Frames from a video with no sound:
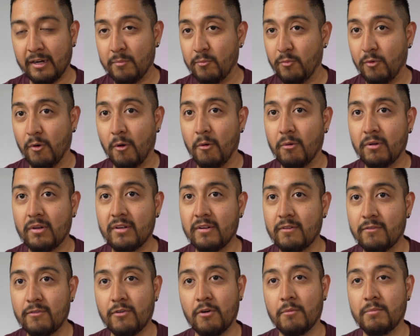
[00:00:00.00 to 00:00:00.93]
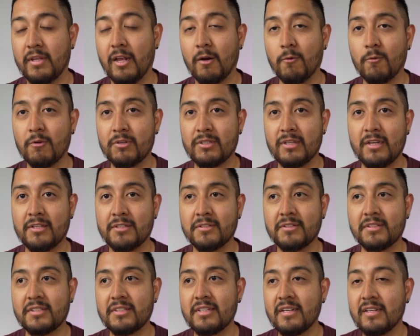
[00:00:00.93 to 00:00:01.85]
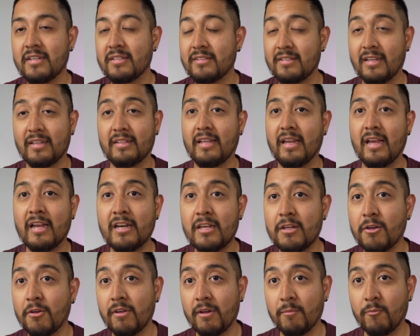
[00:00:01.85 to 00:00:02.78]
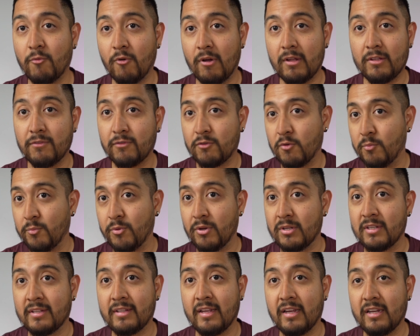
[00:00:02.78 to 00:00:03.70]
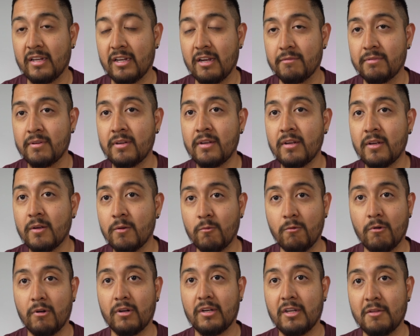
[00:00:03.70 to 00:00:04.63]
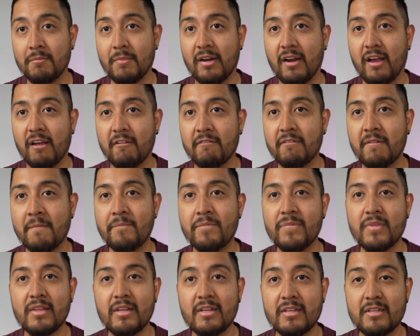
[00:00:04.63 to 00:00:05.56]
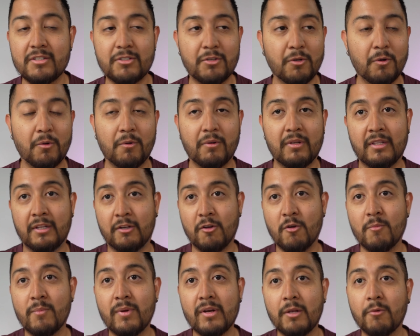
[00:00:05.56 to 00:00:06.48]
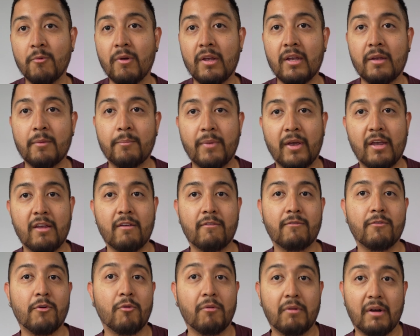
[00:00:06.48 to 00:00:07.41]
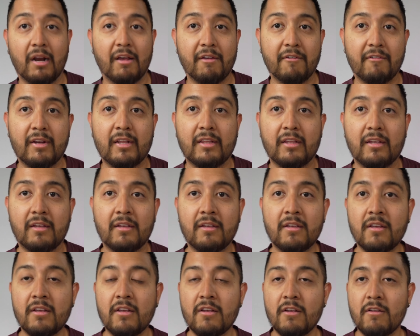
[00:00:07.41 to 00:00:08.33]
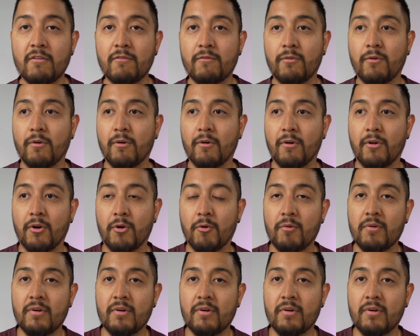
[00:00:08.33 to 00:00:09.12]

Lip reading: broke from Dell Workstations than any other brand of computer that I have worked in my life. So in the company, we pay for reliability, for